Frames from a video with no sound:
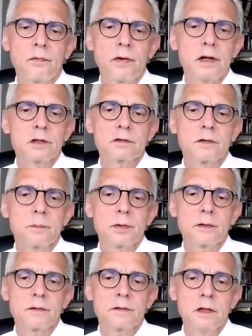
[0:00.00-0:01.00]
finish the
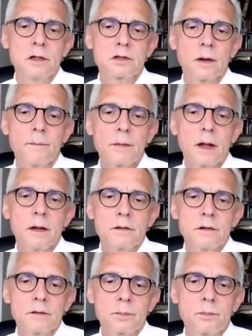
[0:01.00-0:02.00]
procedure.
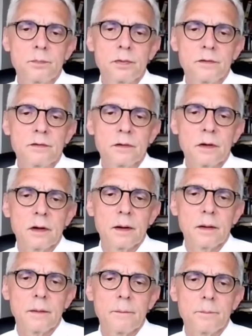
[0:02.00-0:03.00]
This
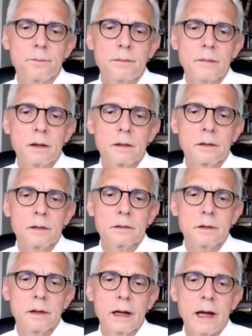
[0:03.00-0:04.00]
uh,
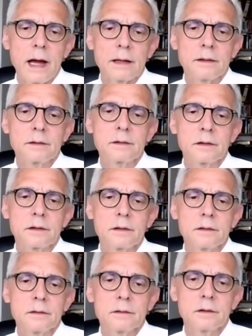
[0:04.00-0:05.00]
and
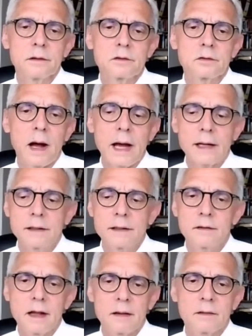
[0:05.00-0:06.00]

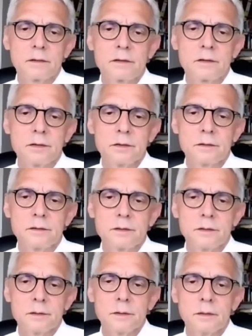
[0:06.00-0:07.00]
Tried that, to
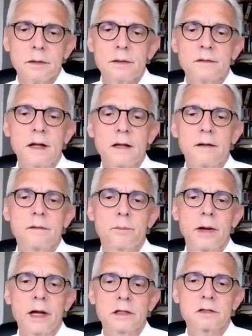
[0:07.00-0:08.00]
to send
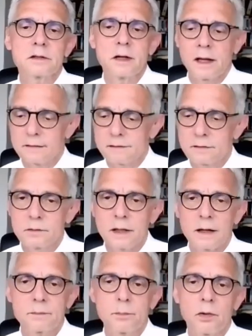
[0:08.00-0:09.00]
the patient as
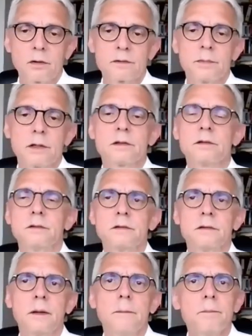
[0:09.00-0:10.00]
soon as possible
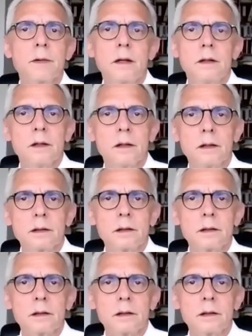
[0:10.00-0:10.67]
to the uh,